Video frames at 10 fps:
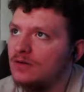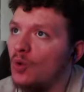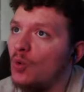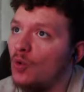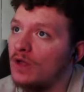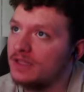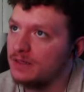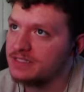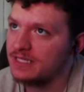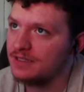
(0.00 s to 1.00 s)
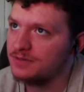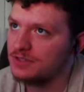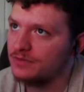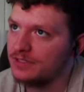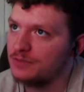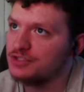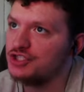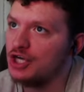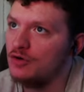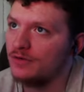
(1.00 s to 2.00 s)
Oh, I thought that was that was over. I thought it was
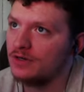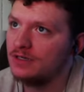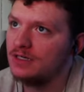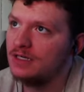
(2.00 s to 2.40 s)
Jover.